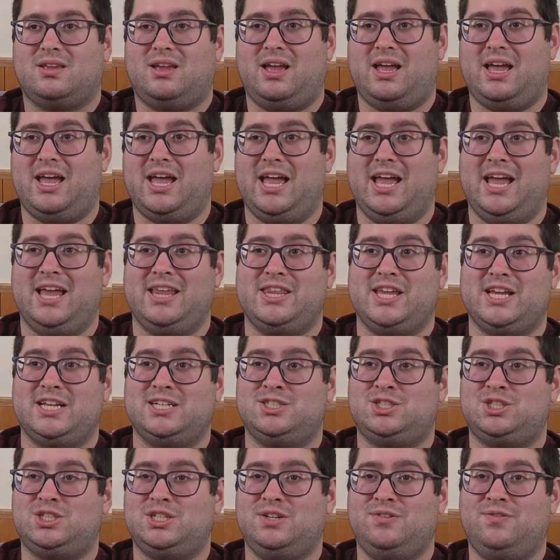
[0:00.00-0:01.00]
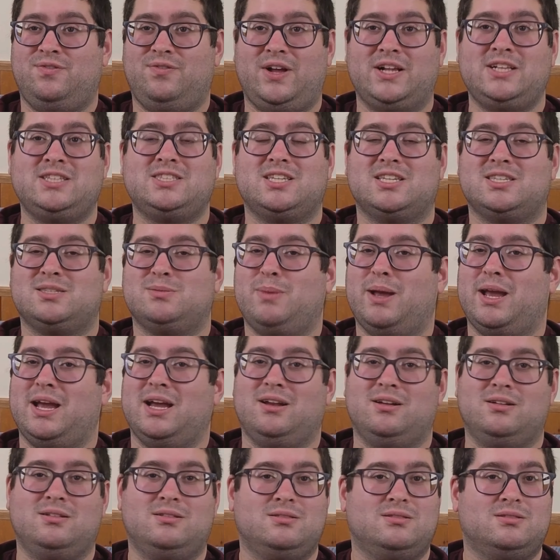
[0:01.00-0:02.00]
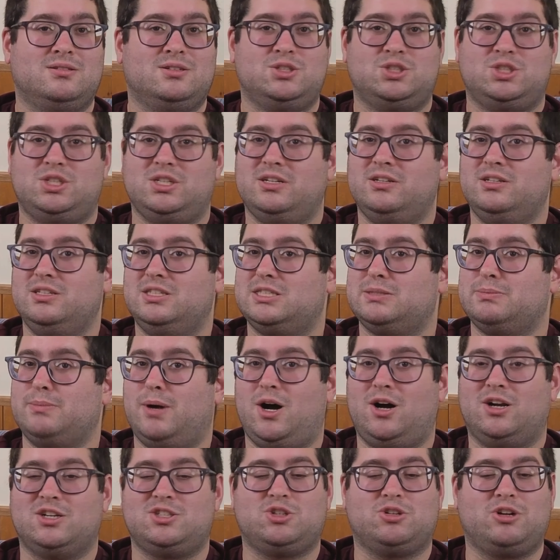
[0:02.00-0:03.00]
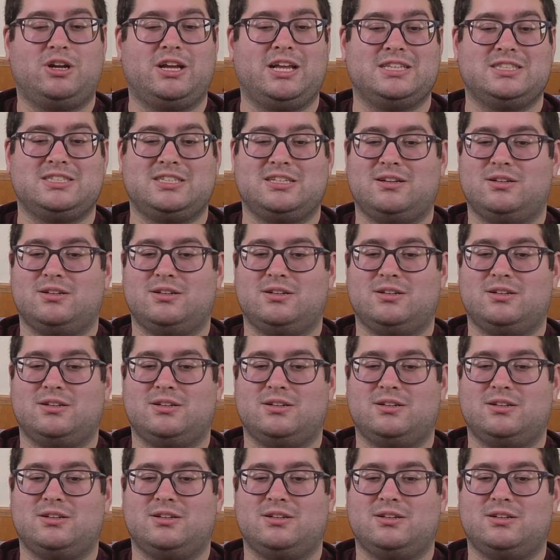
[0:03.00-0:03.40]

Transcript: And then she fights this man. She's smart. She gets.